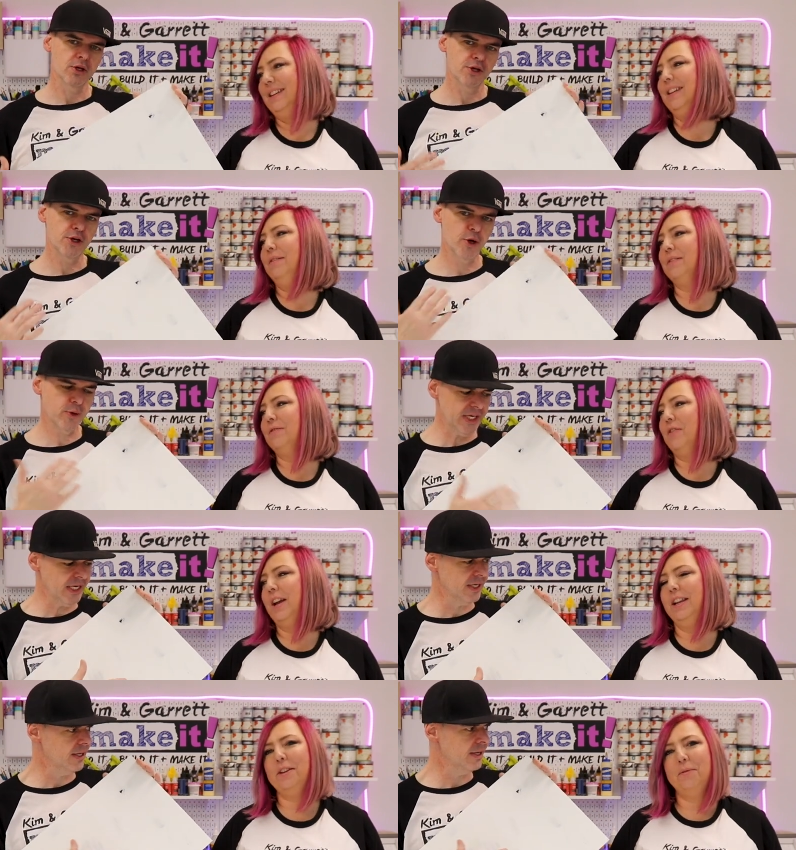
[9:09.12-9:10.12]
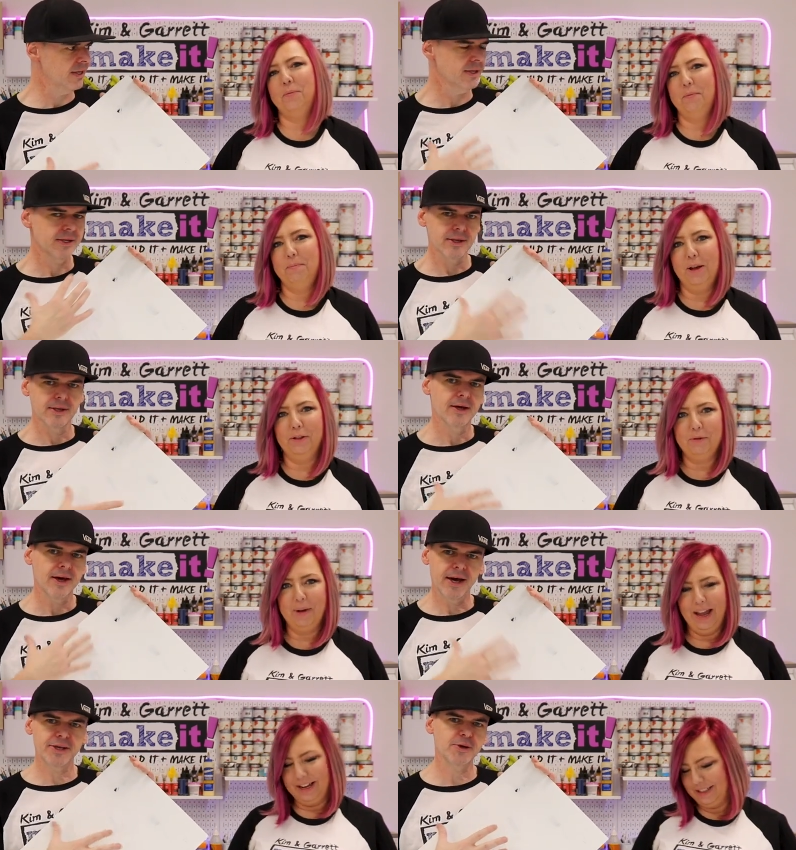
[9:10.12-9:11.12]
Speaker 1: He no afraid heat. to melt the
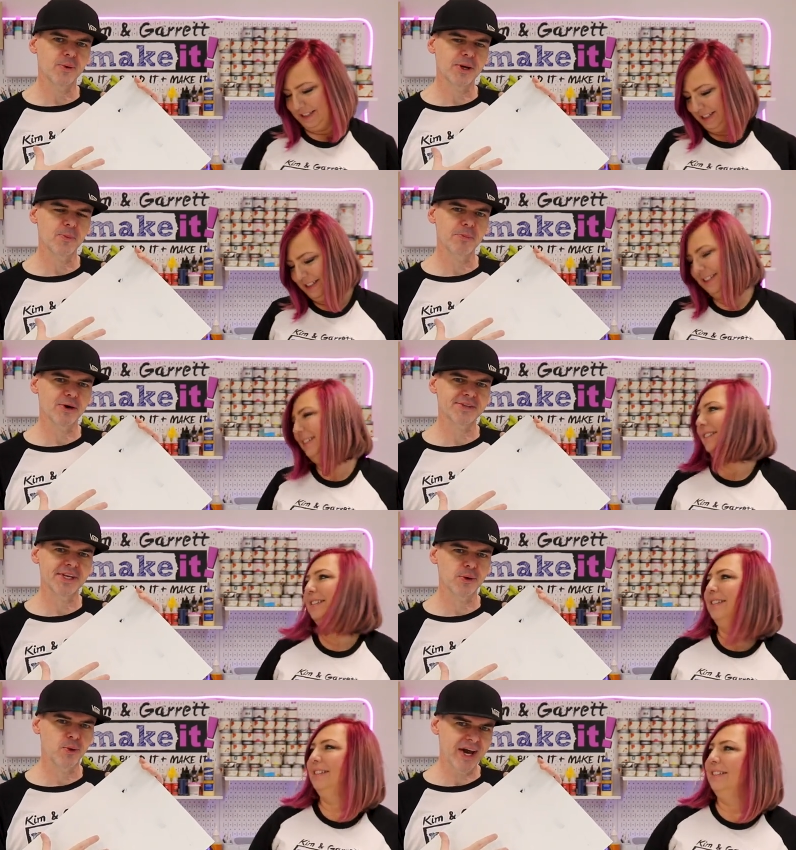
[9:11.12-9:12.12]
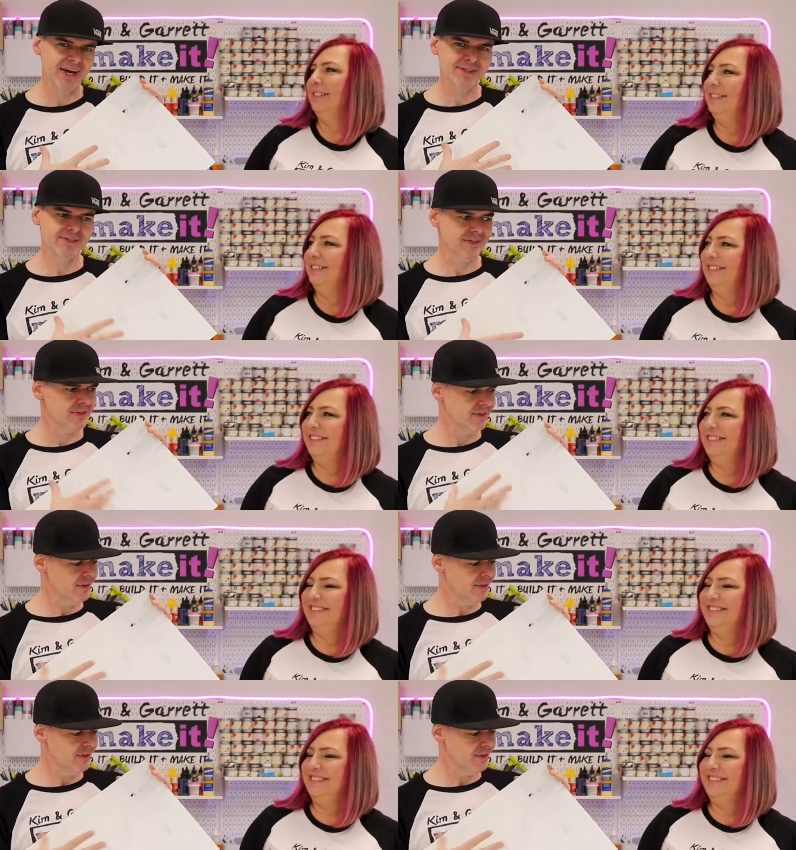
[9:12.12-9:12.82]
wax. I didn't want to melt any wax